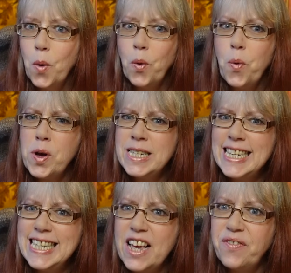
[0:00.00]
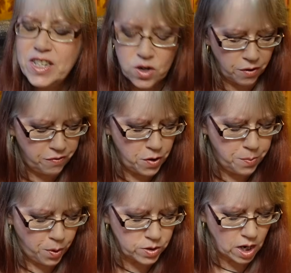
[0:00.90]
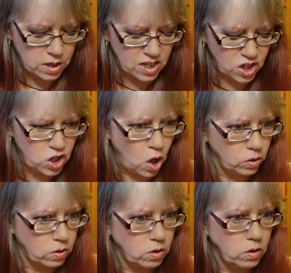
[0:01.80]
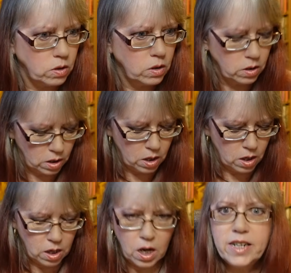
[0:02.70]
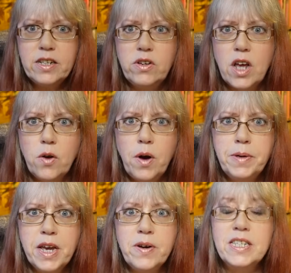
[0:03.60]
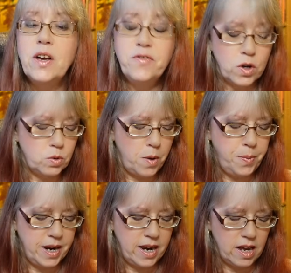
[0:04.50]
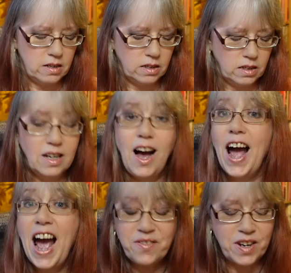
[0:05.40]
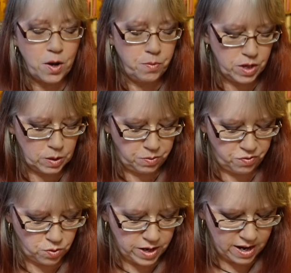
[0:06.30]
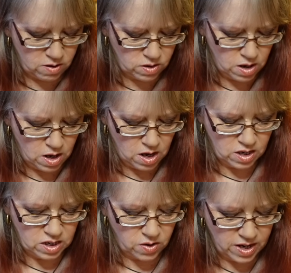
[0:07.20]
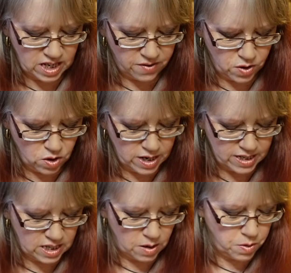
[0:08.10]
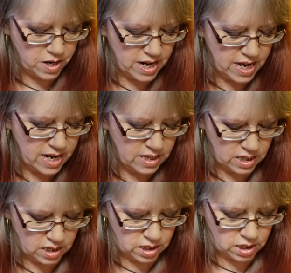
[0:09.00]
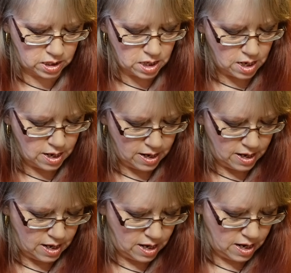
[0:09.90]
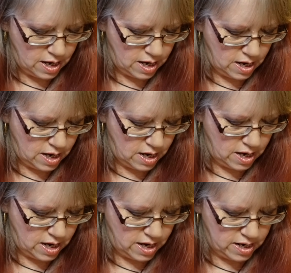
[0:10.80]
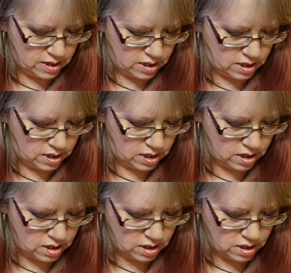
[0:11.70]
Well, what is it if it's not a food product? It's salt. I don't know. I'm curious. So I've got to open it now. I haven't opened this before now. So let's have a look. Let's see what it is. It is